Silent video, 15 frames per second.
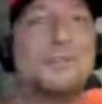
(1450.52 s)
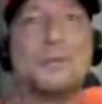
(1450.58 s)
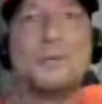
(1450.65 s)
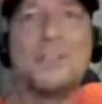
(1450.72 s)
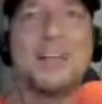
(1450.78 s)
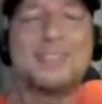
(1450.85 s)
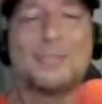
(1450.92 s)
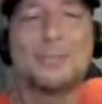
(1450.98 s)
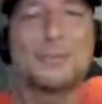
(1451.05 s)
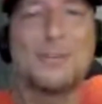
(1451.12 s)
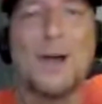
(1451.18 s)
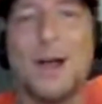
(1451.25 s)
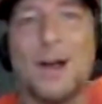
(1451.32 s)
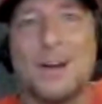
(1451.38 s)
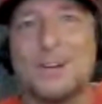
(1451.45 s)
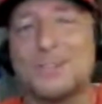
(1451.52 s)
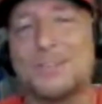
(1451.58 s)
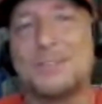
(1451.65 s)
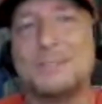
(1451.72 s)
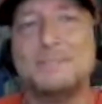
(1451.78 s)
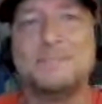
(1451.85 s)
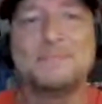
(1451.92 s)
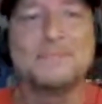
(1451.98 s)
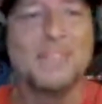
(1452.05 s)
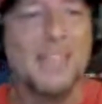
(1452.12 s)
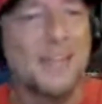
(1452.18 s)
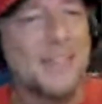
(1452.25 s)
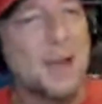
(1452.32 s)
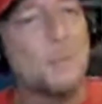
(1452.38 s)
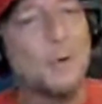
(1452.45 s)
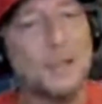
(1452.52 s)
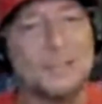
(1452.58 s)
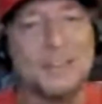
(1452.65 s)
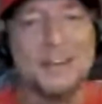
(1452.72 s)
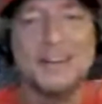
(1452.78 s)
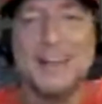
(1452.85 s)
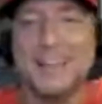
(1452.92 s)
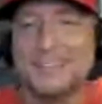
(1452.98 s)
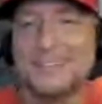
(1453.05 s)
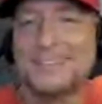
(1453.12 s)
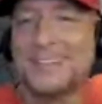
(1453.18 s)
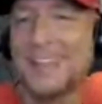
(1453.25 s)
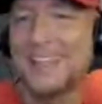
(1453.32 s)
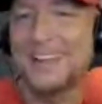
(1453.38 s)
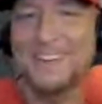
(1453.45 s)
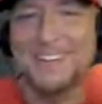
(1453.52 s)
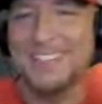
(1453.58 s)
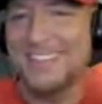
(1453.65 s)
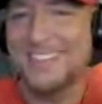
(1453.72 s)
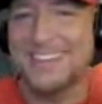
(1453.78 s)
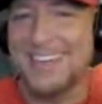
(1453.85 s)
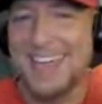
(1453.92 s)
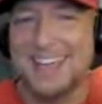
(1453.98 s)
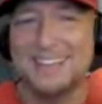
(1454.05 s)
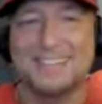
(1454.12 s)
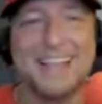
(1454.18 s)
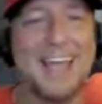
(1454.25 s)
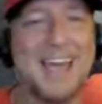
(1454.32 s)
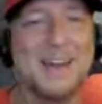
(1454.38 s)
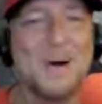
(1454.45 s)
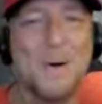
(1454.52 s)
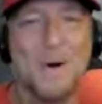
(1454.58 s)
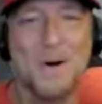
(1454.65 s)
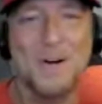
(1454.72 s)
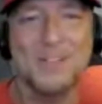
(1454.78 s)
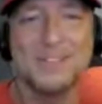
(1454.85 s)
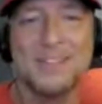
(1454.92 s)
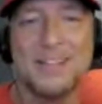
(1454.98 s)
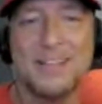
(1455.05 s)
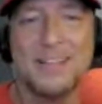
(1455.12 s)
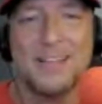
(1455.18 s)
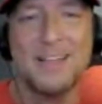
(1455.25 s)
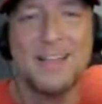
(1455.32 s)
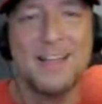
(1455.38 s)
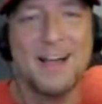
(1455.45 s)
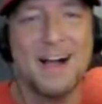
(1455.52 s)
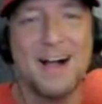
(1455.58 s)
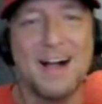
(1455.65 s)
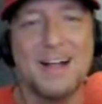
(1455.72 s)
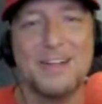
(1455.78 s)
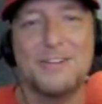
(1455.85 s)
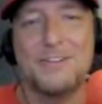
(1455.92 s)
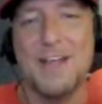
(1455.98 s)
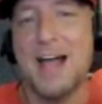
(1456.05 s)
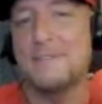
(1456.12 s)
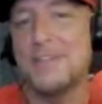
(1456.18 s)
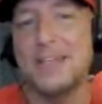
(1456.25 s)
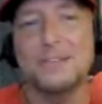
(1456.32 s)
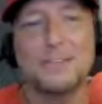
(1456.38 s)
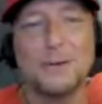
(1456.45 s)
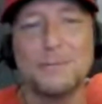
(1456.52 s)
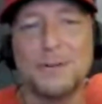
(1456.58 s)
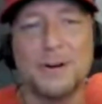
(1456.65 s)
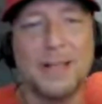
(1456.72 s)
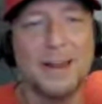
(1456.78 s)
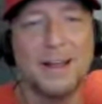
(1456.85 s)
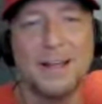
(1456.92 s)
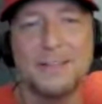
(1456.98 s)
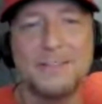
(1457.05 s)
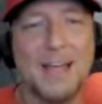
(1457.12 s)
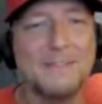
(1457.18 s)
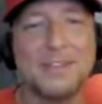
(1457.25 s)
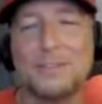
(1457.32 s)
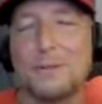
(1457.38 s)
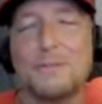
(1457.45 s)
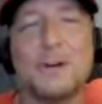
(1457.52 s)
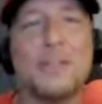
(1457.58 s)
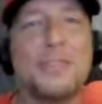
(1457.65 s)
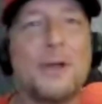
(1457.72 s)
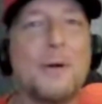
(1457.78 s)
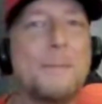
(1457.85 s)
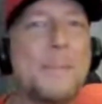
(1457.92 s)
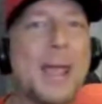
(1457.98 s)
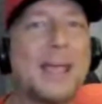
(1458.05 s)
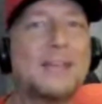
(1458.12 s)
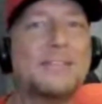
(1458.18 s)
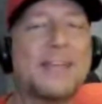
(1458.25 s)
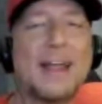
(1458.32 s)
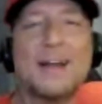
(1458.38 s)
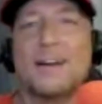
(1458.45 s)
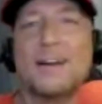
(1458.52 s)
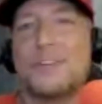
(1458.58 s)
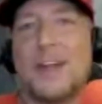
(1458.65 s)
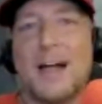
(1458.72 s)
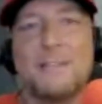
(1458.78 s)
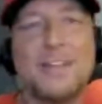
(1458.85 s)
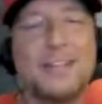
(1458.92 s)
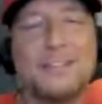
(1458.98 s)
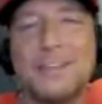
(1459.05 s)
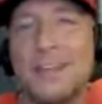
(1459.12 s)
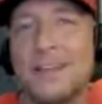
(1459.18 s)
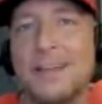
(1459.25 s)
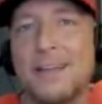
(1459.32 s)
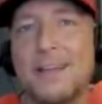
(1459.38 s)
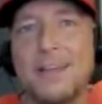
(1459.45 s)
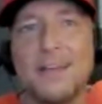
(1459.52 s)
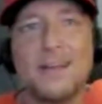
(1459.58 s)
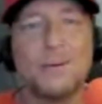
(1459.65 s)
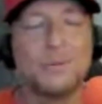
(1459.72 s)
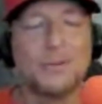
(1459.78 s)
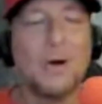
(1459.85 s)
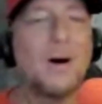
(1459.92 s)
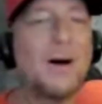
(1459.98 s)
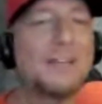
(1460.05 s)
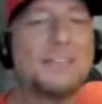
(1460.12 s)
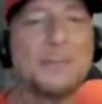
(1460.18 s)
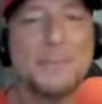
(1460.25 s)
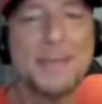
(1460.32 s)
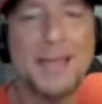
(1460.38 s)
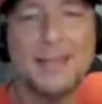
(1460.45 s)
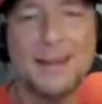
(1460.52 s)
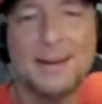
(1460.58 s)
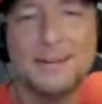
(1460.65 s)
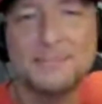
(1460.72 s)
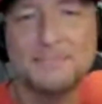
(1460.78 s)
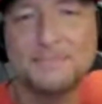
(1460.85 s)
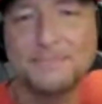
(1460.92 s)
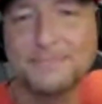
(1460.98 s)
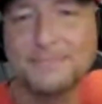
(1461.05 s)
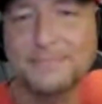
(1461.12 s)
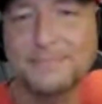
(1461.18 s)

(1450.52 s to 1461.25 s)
Those were like the stars, and that wasn't necessarily the case at all. Chavez over at third base, Eric Chavez, was awesome that year.